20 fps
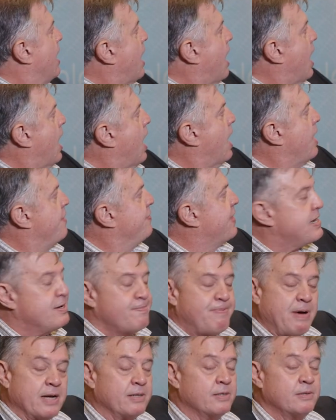
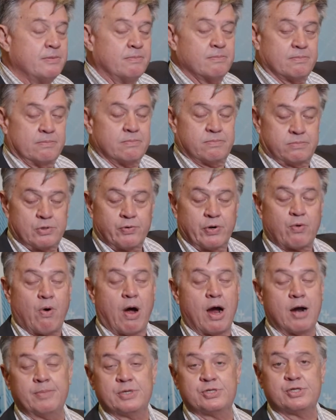The
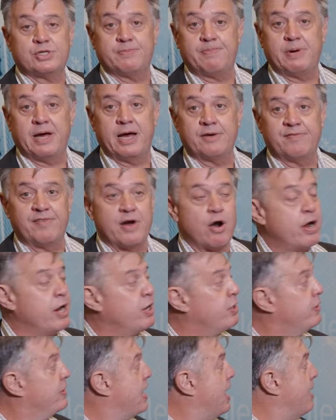requirements depend varying
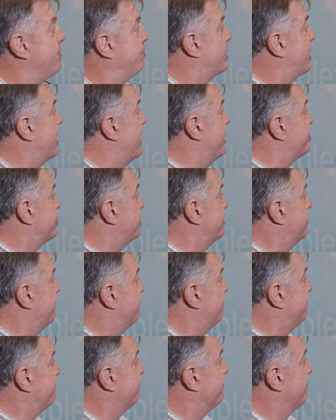on the application.
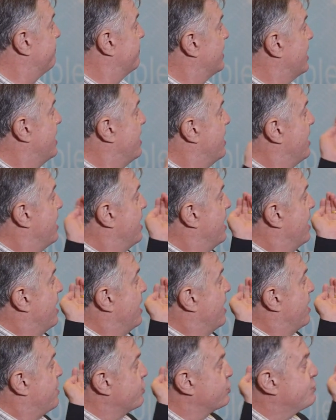
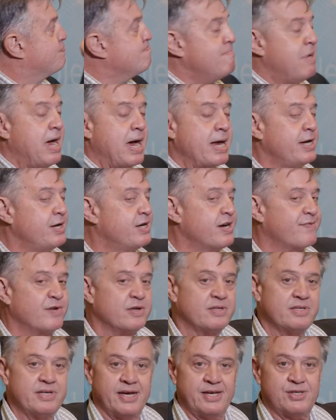There's many
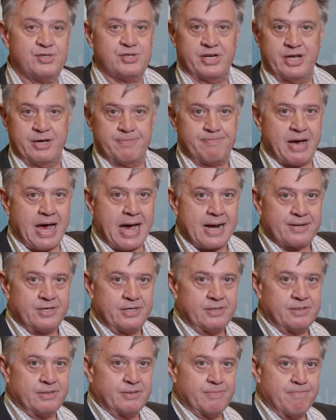different things that impact it.
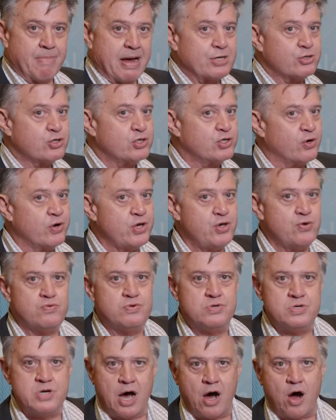Make sure you
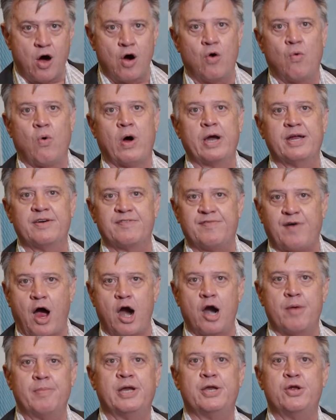know what
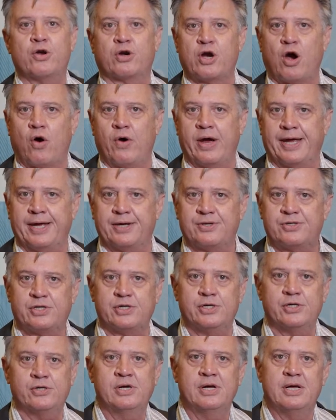environment you're going
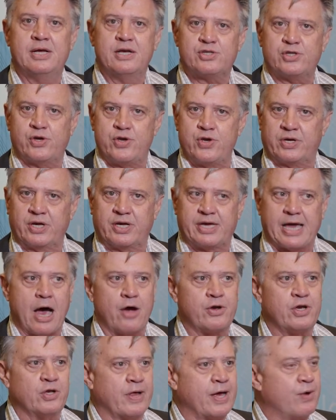into so you can
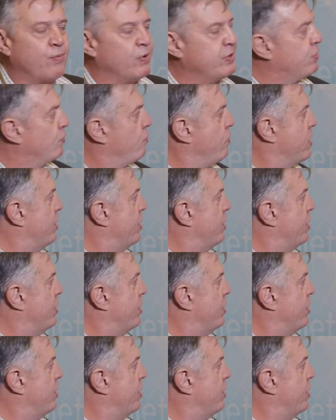calculate what the real